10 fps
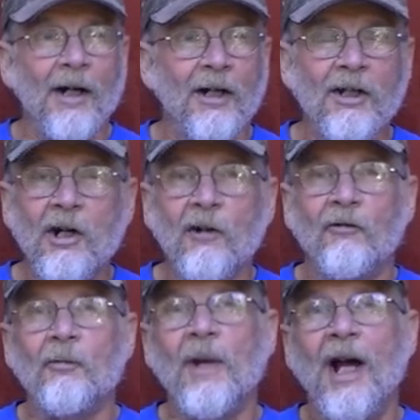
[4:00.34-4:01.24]
a year
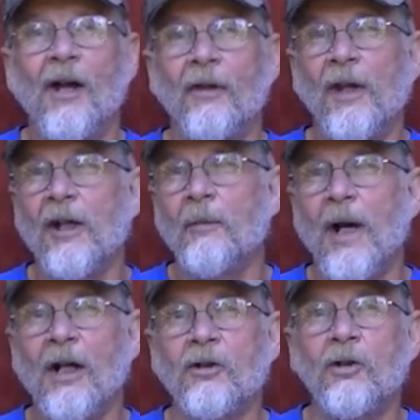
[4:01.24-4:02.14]
from now. Think
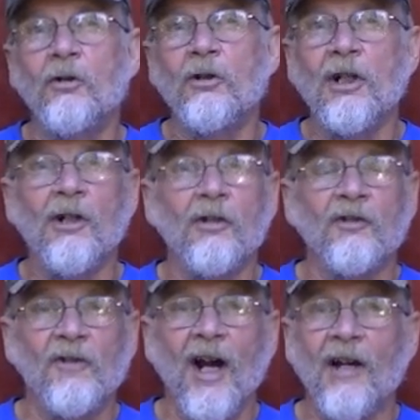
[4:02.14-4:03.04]
about 2 years,
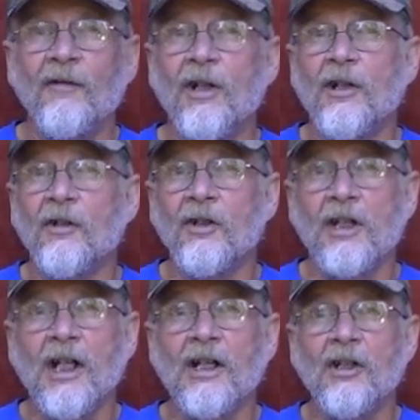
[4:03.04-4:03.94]
5 years,
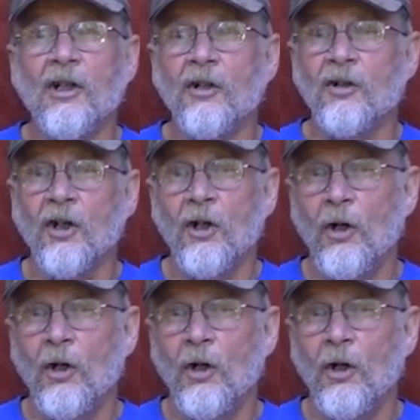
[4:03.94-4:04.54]
10 years.